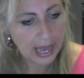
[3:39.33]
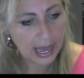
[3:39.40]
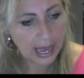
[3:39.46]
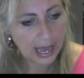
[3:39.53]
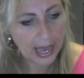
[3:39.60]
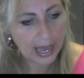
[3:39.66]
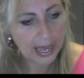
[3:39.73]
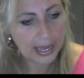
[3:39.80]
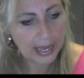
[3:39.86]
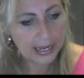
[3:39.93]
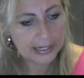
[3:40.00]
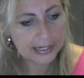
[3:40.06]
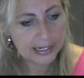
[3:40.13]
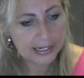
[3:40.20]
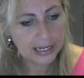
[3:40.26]

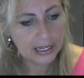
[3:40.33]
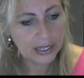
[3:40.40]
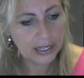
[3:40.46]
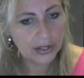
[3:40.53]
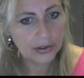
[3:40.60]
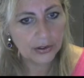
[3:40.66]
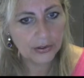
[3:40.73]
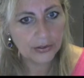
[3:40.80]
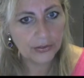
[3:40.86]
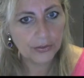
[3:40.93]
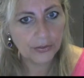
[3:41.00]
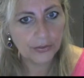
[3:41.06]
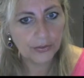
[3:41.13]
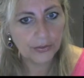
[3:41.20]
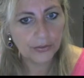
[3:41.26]
And
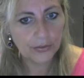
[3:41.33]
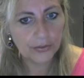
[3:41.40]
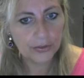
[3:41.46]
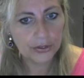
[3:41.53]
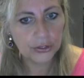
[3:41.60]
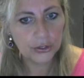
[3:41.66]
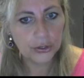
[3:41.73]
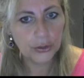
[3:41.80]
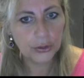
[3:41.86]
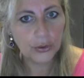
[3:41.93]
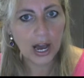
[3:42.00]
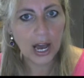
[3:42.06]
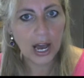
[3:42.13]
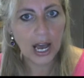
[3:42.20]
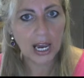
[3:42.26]
you
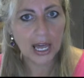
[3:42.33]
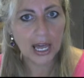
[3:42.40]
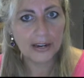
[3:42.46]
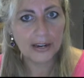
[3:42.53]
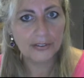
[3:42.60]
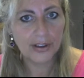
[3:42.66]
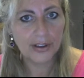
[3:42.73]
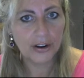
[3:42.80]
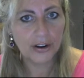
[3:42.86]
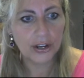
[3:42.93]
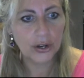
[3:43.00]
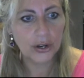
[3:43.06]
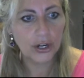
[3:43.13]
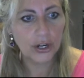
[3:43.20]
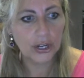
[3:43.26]
highlight very
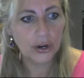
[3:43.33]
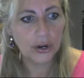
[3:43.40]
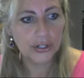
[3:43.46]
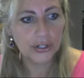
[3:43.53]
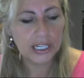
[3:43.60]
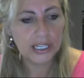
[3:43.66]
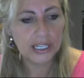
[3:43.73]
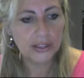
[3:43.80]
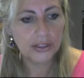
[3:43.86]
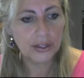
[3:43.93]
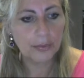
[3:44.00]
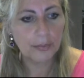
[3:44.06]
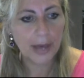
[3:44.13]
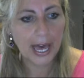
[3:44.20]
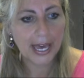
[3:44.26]
early on in
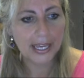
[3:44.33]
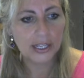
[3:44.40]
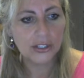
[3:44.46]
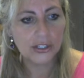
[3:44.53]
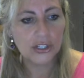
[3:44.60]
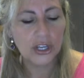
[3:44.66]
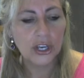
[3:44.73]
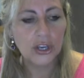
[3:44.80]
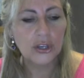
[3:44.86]
the page,